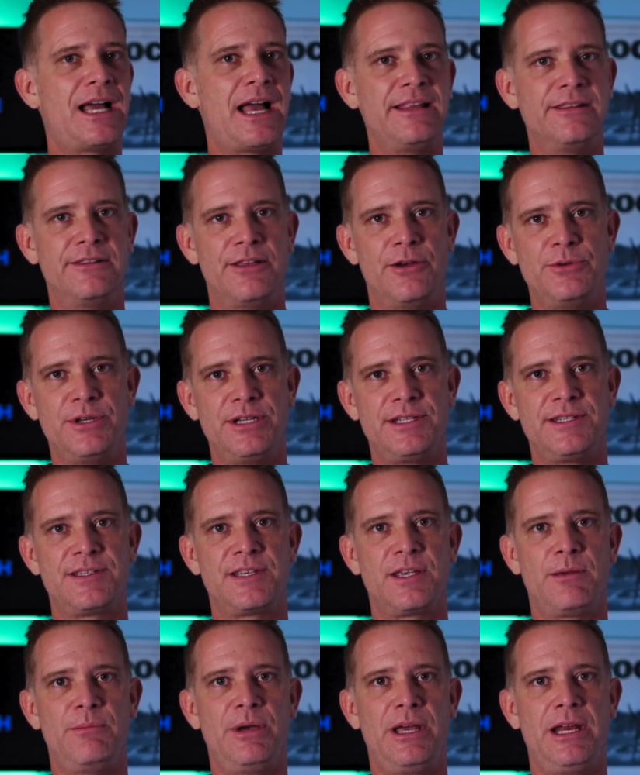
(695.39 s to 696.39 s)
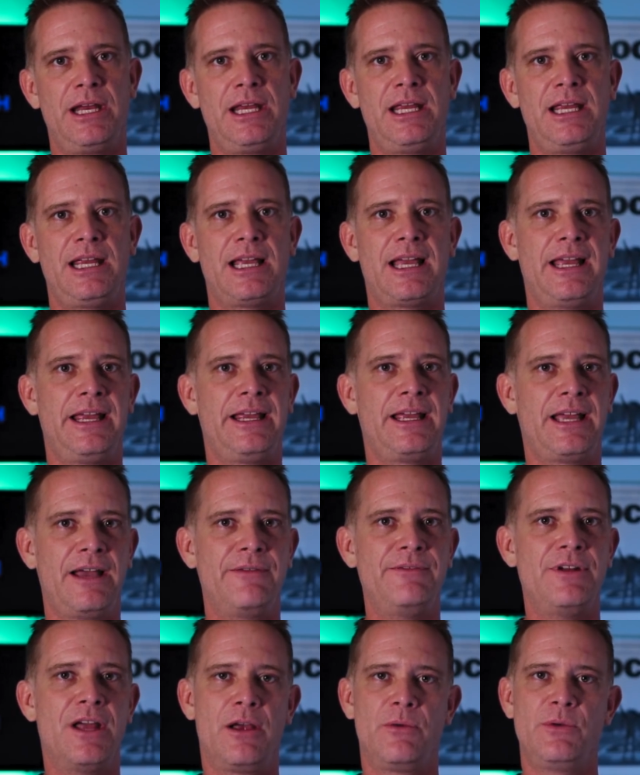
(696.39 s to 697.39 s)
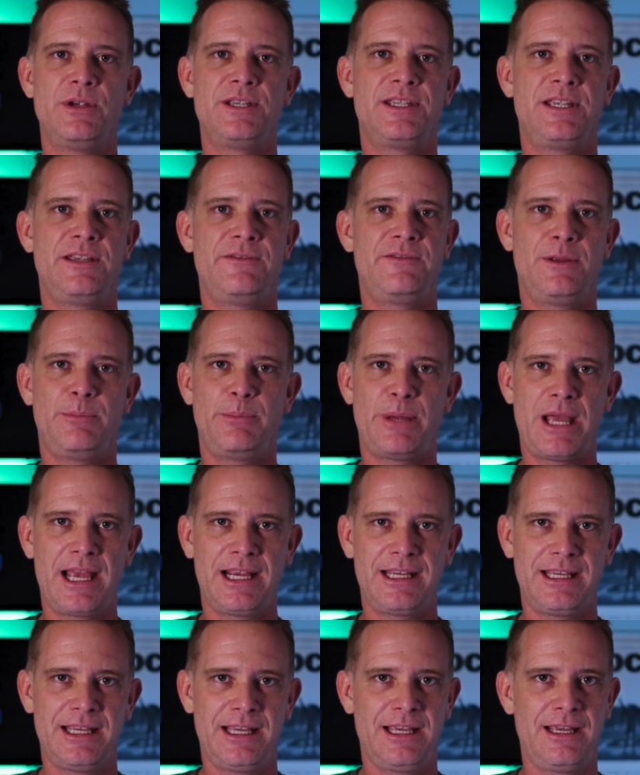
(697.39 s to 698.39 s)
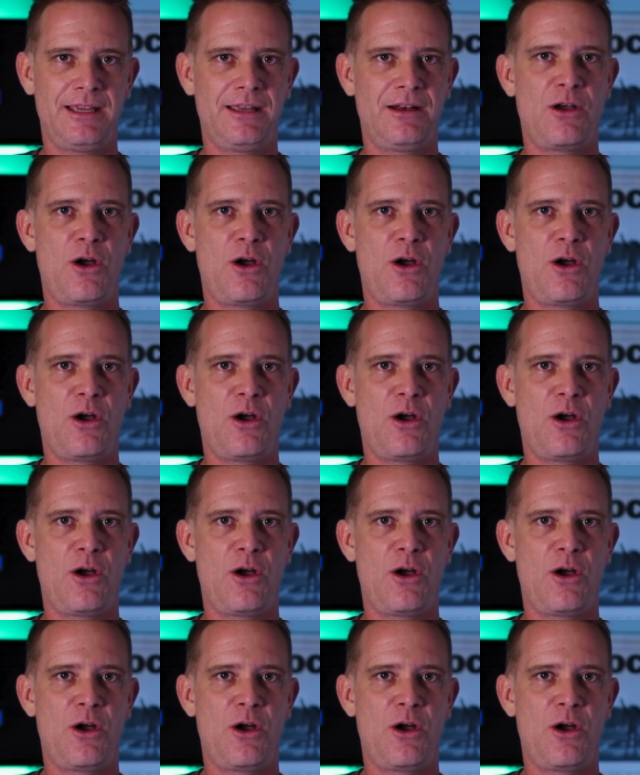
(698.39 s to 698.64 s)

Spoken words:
I loaned it to somebody. I have not received it back yet.